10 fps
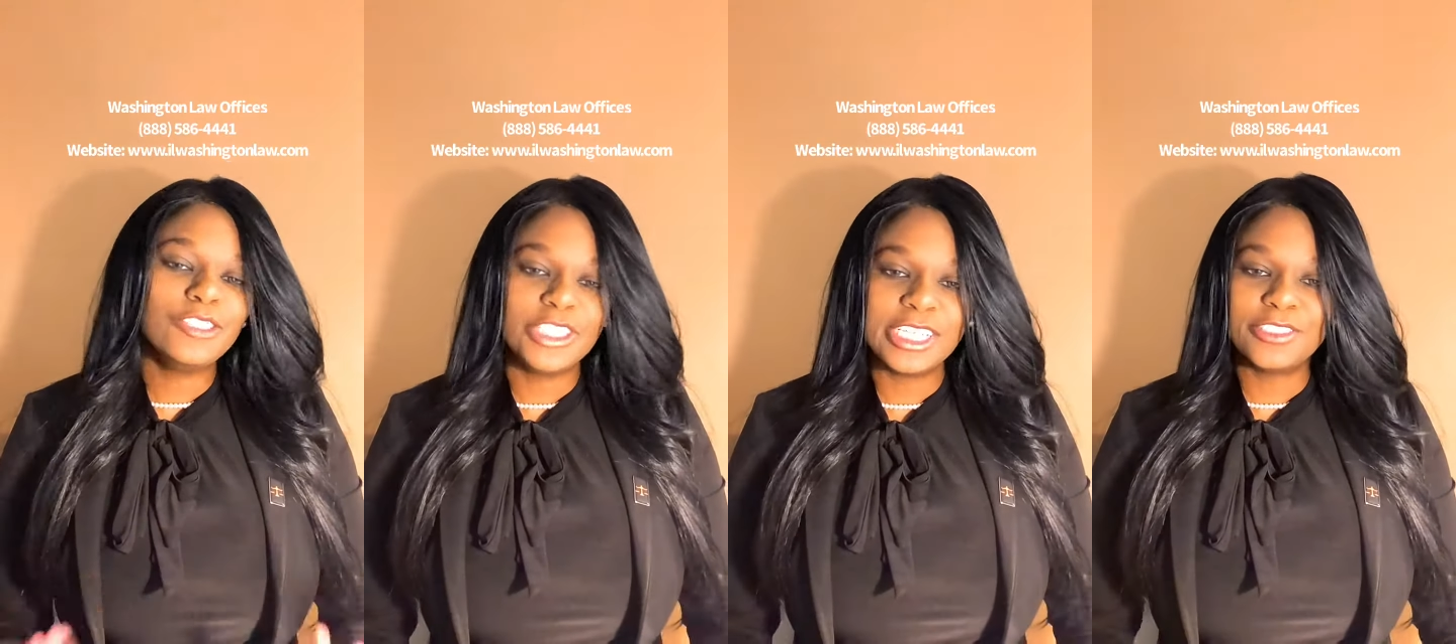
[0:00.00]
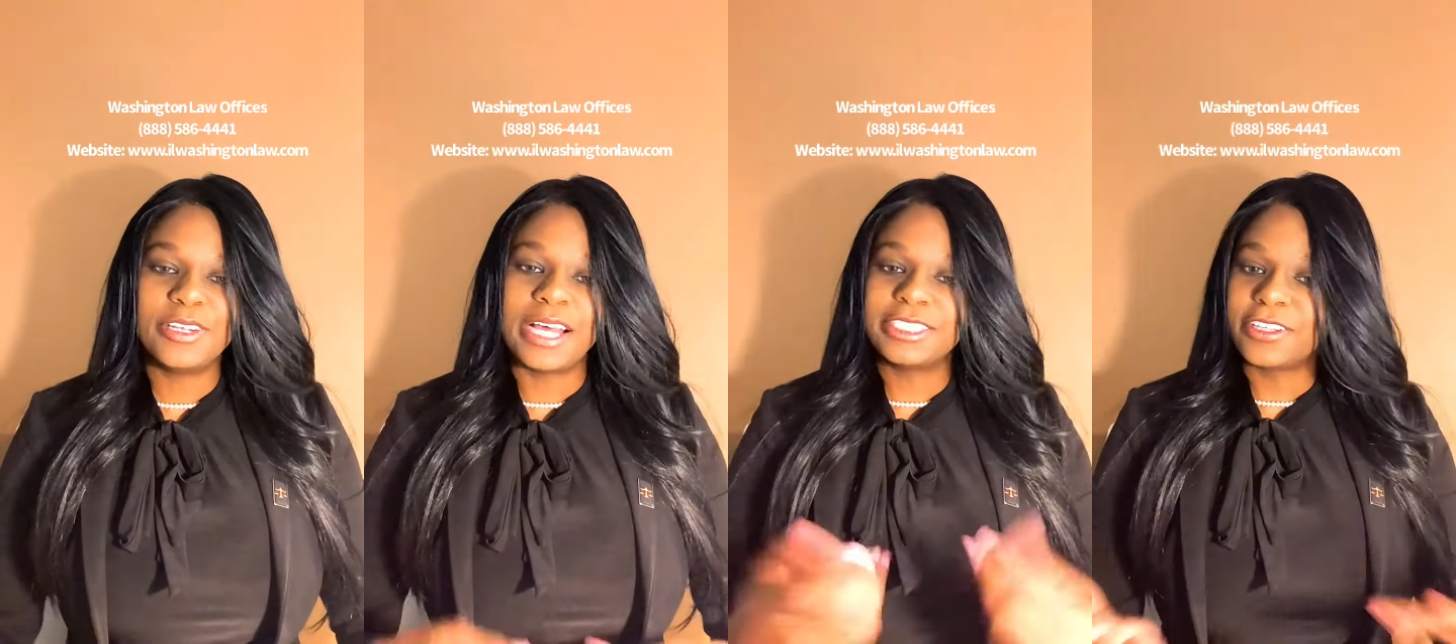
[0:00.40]
just do
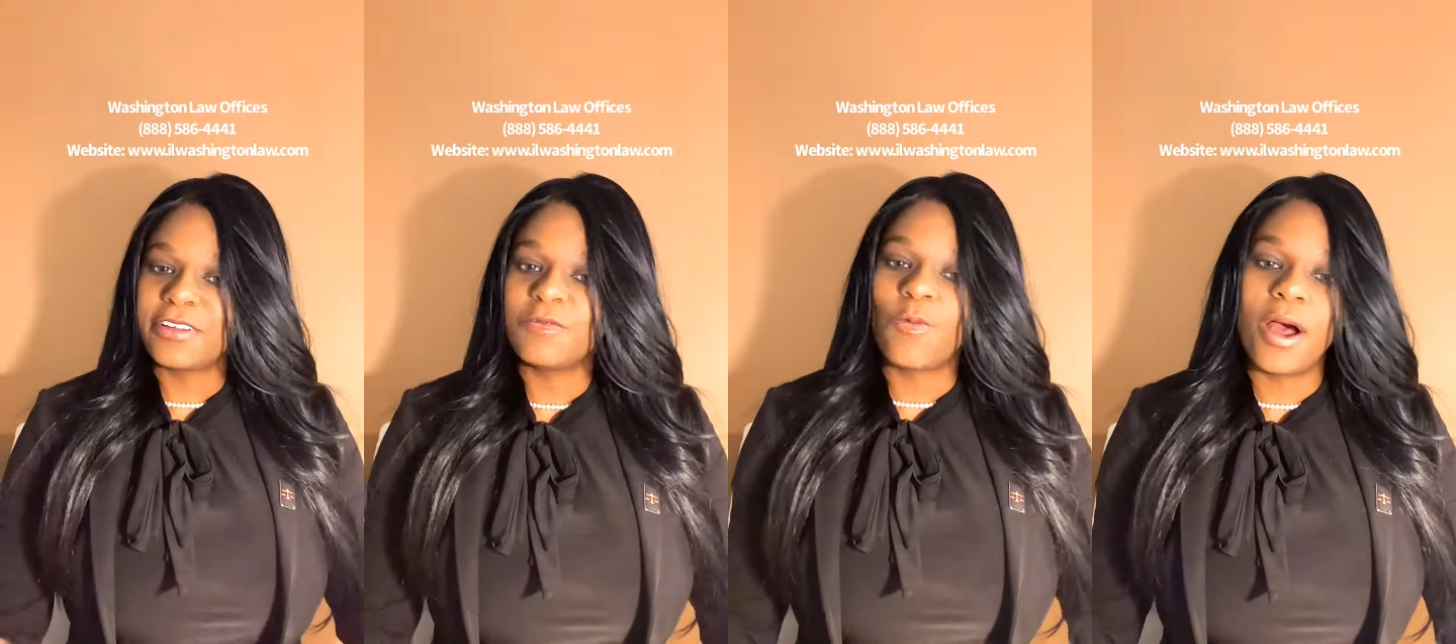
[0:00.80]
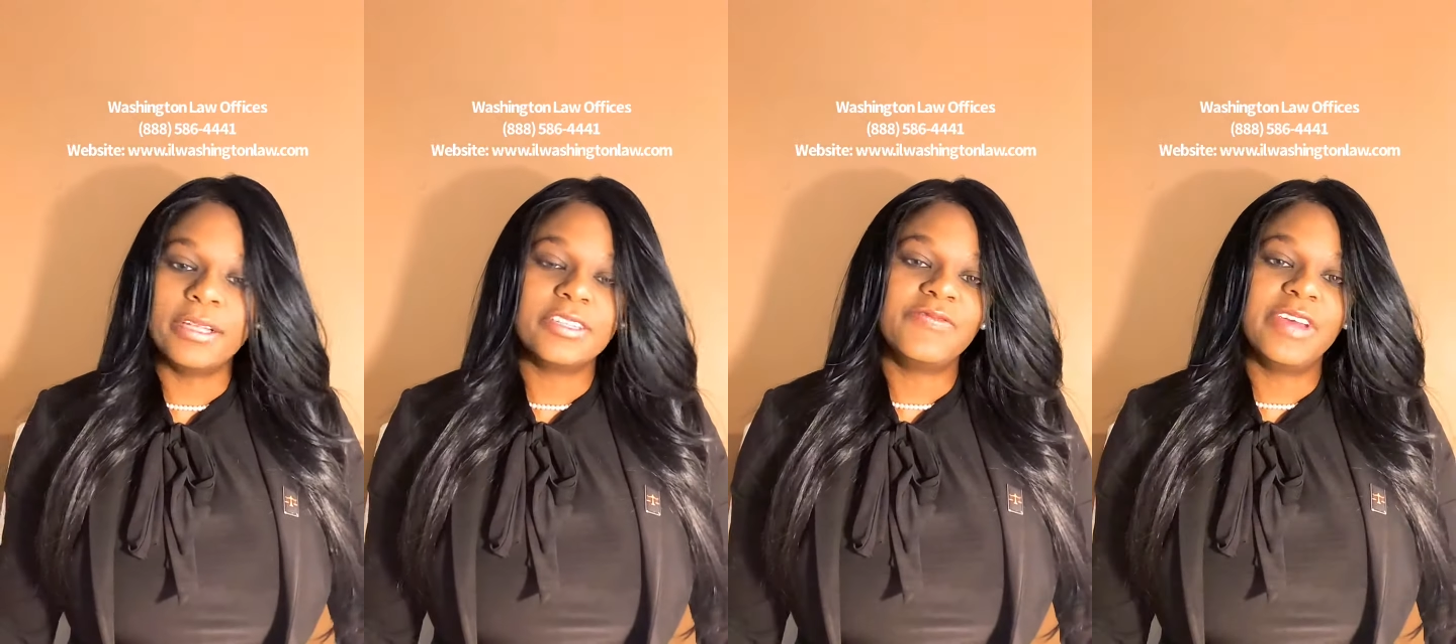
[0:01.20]
not serve one
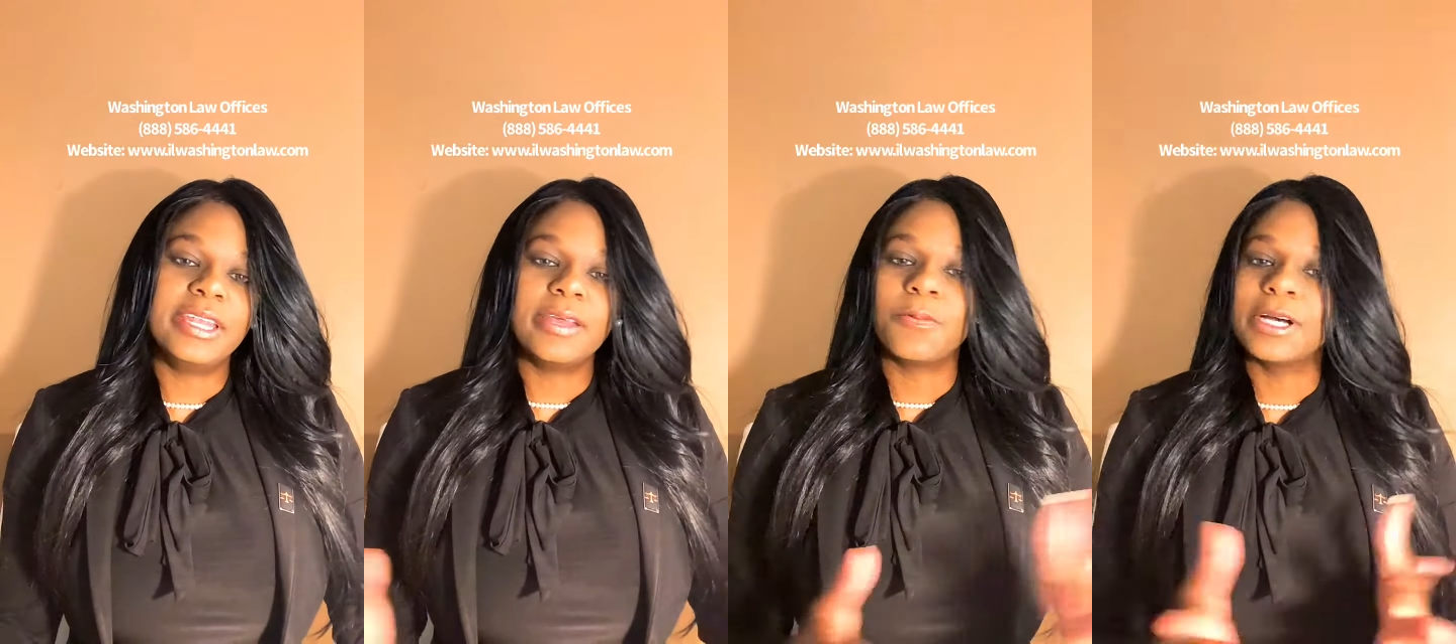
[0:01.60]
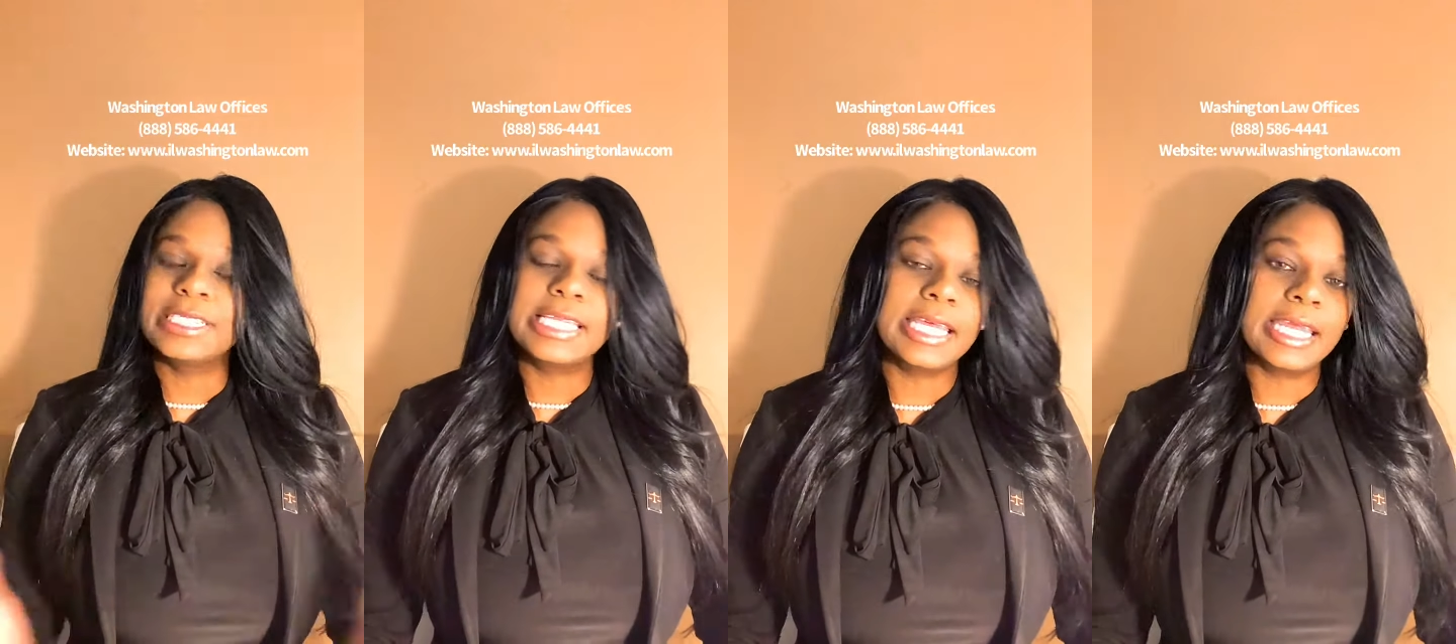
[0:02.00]
defendant, one
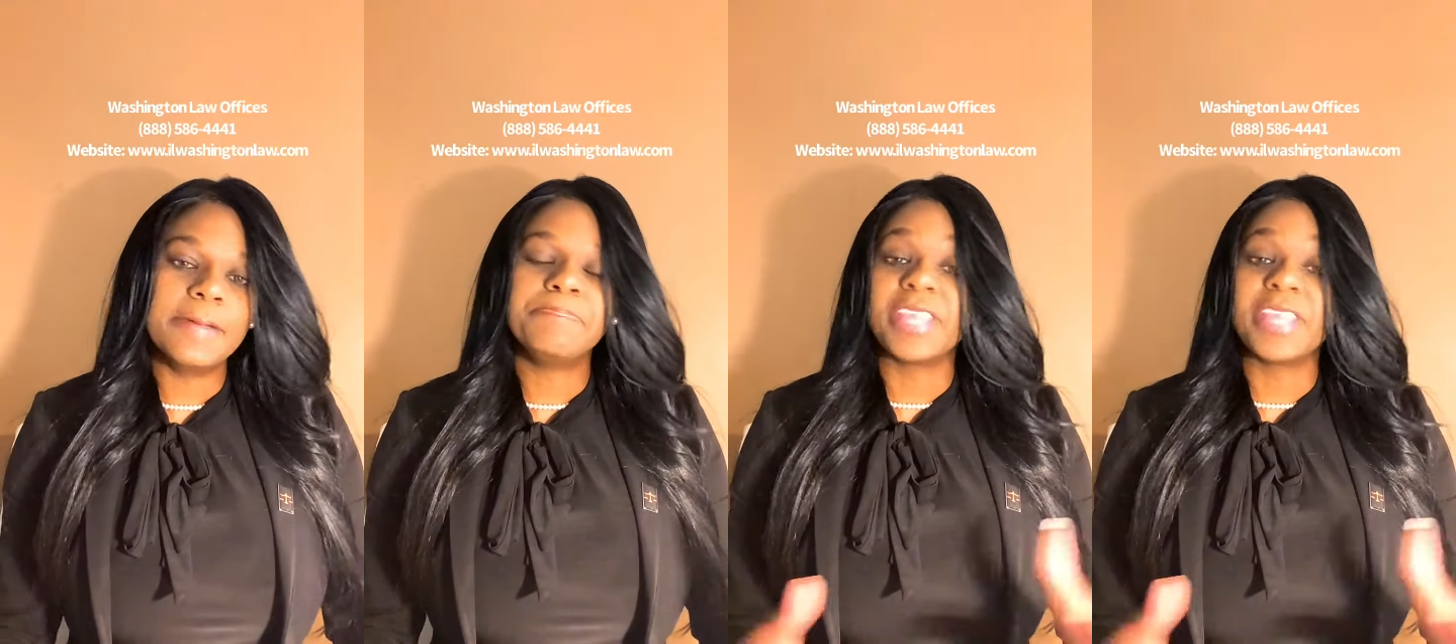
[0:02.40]
tenant.